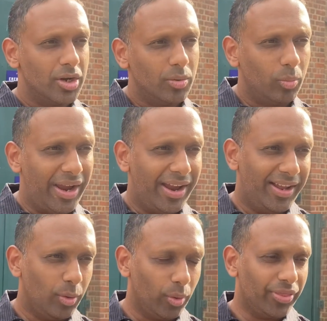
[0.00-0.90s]
where
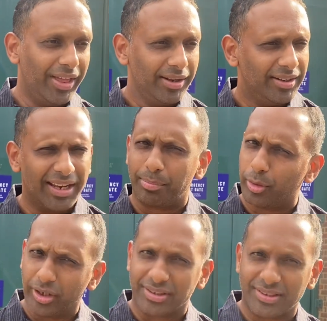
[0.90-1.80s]
an author, Nick
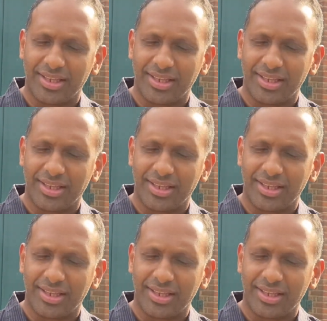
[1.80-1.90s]
Brooks,